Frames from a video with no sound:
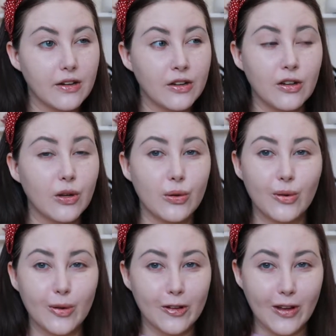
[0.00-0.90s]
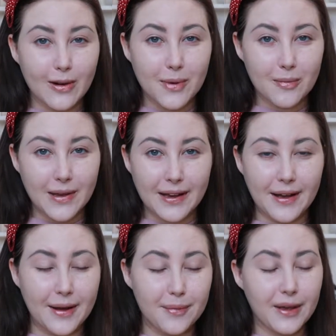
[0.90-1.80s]
knew a lot about
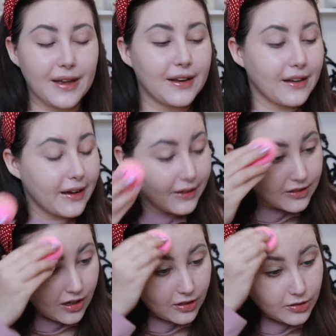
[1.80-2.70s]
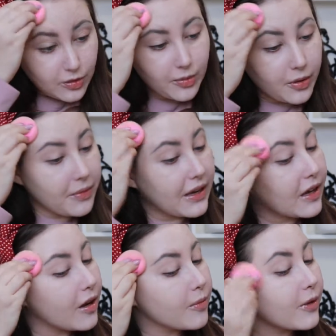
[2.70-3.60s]
makeup and I could talk to about
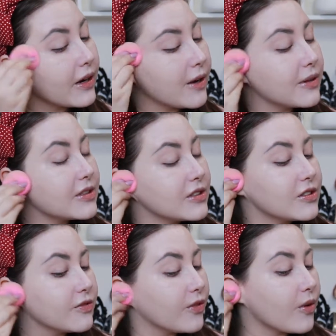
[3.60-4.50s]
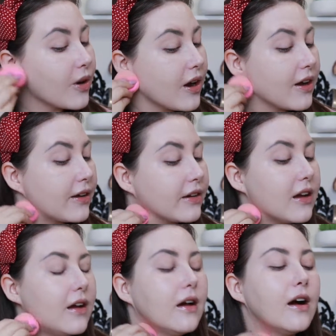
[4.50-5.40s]
makeup, right? I went to Sephora and
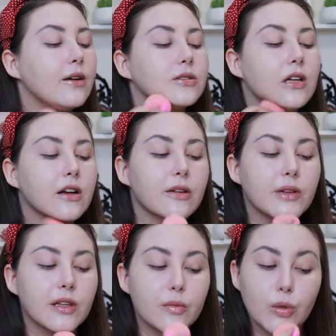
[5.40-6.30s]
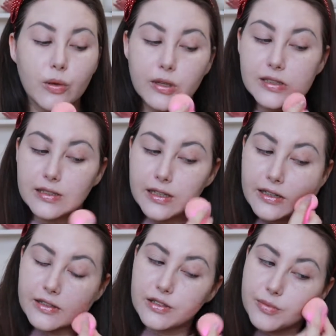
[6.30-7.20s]
I was talking with the employees
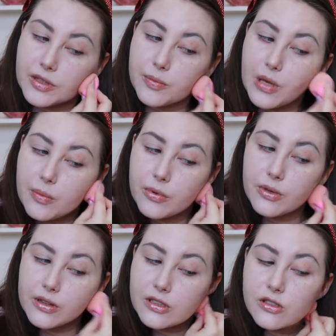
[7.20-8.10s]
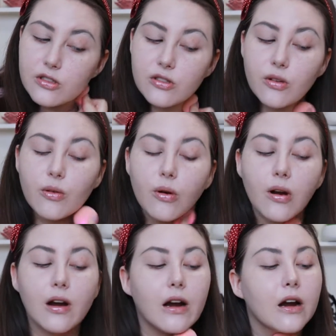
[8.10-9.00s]
there and some of the people in the
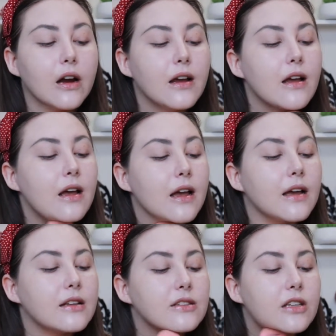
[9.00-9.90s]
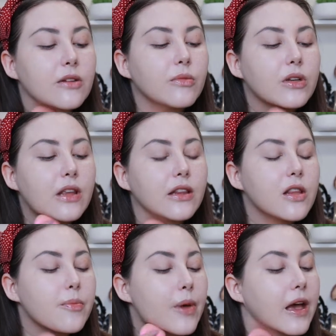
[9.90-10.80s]
store, and same with at
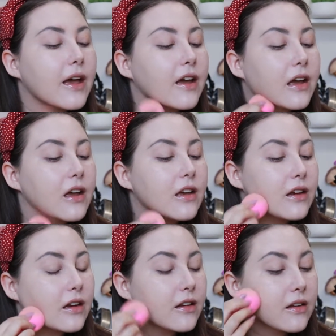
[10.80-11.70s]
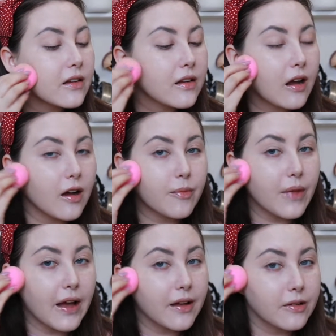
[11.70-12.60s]
the Bay and
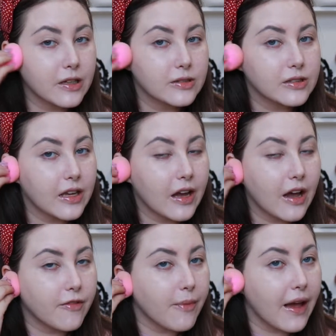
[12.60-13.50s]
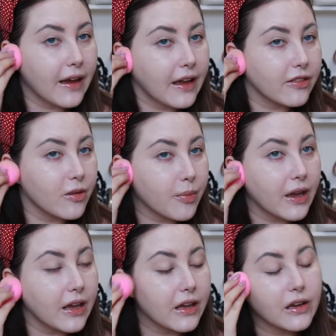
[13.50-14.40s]
MAC, because they have MAC at the
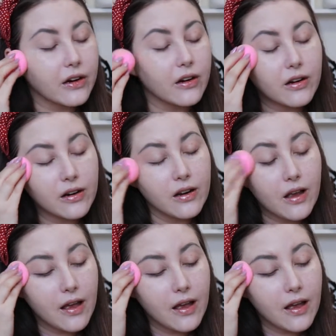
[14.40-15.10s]
Bay here.